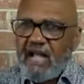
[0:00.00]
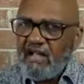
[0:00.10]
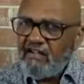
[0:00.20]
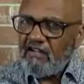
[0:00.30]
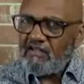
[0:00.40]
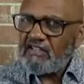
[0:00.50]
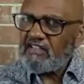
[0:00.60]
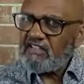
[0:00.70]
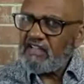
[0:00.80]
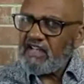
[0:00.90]
I know
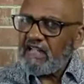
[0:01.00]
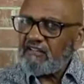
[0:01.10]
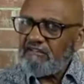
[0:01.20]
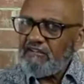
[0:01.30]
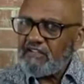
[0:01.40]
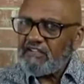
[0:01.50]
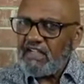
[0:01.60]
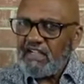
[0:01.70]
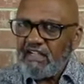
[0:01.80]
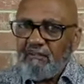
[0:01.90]
it is not the first
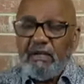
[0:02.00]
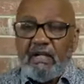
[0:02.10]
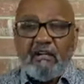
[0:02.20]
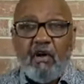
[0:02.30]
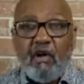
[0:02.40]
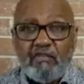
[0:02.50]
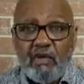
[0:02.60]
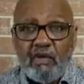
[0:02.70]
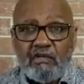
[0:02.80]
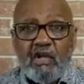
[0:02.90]
Sunday, but at
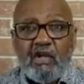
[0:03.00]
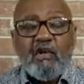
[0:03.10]
Crossroads,